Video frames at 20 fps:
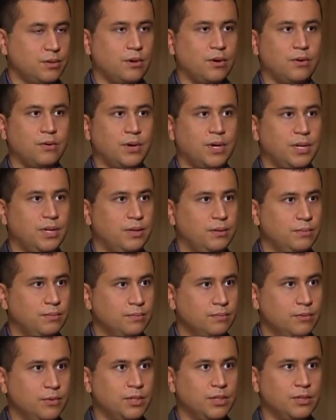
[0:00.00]
already
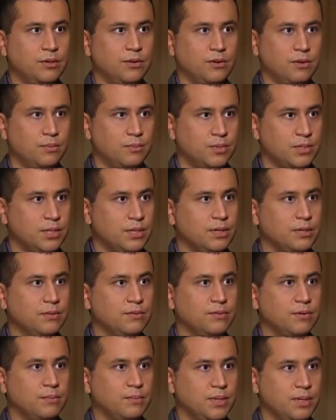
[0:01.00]
within arm's length
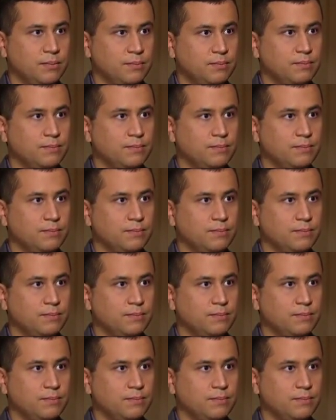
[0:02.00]
from me.